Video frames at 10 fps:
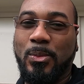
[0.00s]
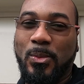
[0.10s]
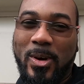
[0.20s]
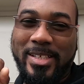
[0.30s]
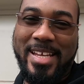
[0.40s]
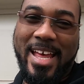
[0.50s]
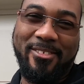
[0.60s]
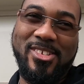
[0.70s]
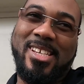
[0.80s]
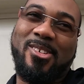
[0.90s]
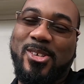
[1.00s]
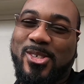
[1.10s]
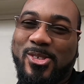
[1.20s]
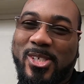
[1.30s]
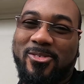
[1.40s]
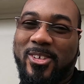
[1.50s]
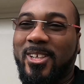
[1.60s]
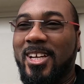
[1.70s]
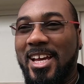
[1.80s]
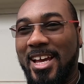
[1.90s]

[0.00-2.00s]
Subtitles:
want to have a sequential shifter,